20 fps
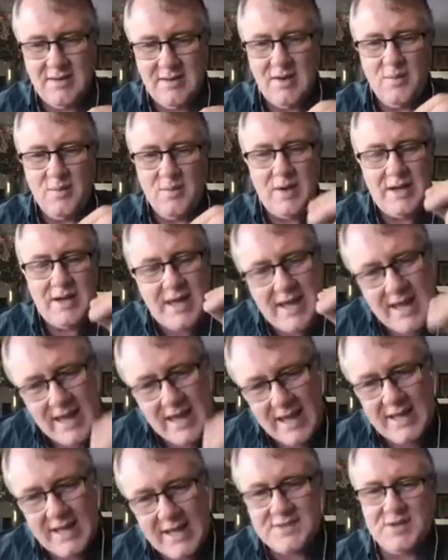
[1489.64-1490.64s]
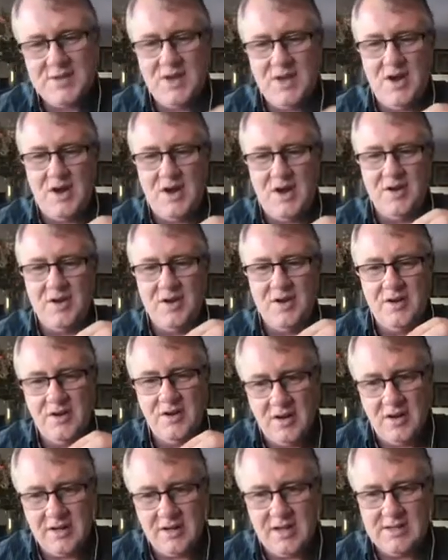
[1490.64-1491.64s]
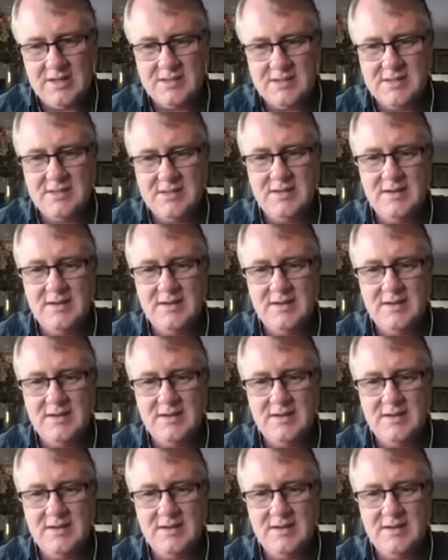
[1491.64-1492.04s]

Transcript: when he gets the honor, not us.